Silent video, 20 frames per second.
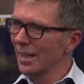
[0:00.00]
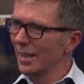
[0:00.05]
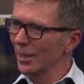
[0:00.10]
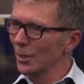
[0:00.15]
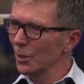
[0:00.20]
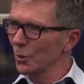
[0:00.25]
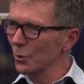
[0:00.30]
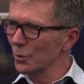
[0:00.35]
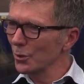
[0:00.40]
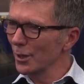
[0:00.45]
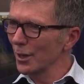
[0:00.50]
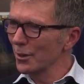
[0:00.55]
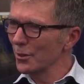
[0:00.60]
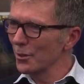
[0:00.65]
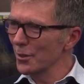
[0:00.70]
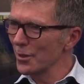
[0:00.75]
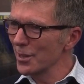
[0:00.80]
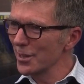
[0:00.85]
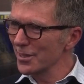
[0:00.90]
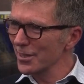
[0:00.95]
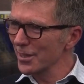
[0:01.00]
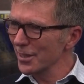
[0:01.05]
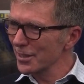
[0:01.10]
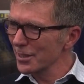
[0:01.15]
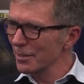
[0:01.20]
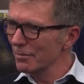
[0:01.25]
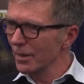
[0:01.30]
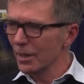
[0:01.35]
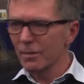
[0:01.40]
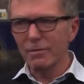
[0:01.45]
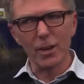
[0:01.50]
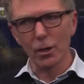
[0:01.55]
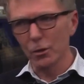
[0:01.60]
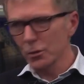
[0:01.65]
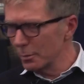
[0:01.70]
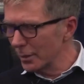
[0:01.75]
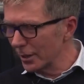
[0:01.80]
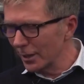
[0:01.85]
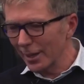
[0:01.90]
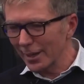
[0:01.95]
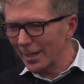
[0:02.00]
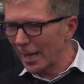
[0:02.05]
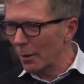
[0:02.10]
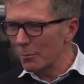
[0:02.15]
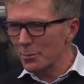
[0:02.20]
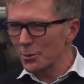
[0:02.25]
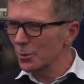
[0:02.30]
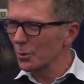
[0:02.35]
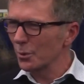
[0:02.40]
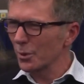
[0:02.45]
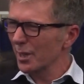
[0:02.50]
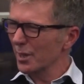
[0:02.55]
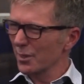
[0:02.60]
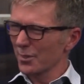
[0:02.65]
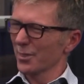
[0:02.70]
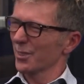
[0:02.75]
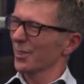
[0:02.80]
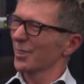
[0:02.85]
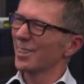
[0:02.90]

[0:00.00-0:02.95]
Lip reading: Hill, January the 6th. It felt a bit like Capitol Hill.